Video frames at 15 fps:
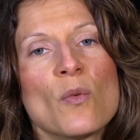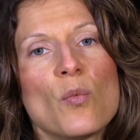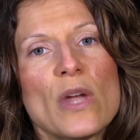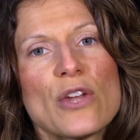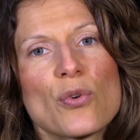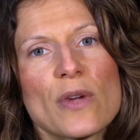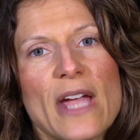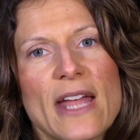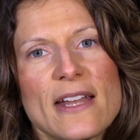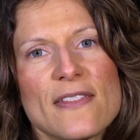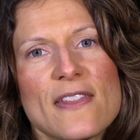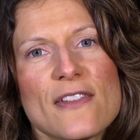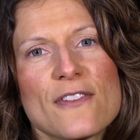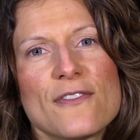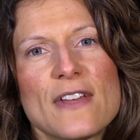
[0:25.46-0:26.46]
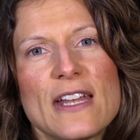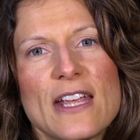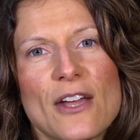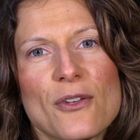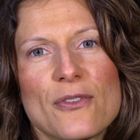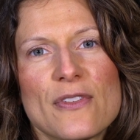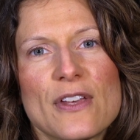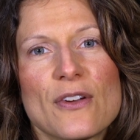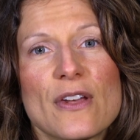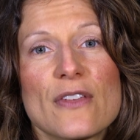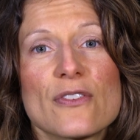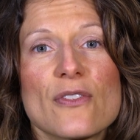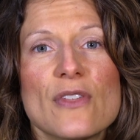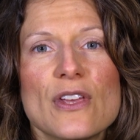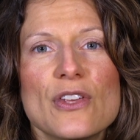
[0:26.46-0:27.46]
We created this video
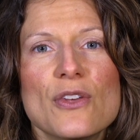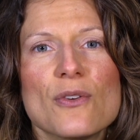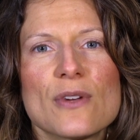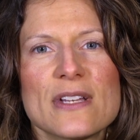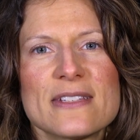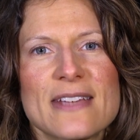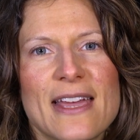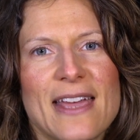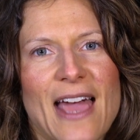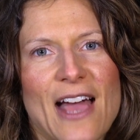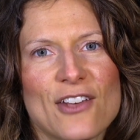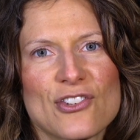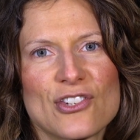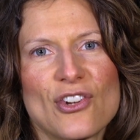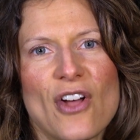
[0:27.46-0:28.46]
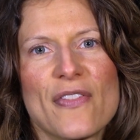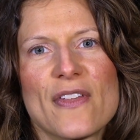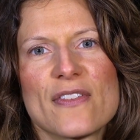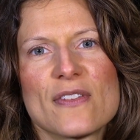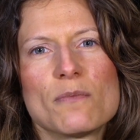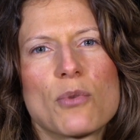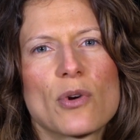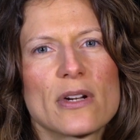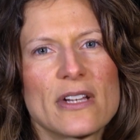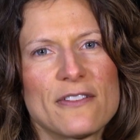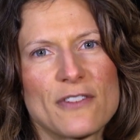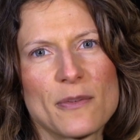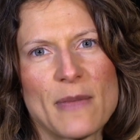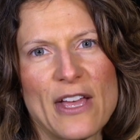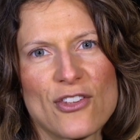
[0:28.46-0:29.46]
series so that you can take action on this important
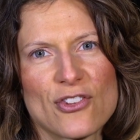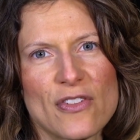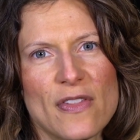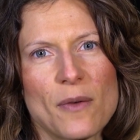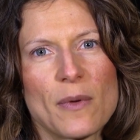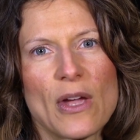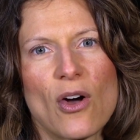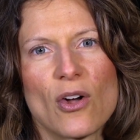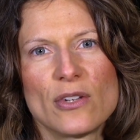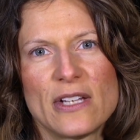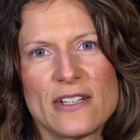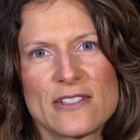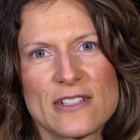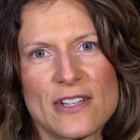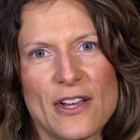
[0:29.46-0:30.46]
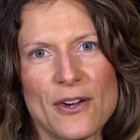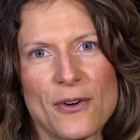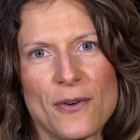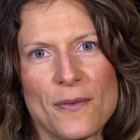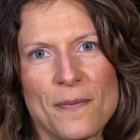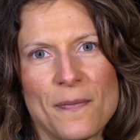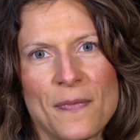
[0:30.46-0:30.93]
information that we all need to know.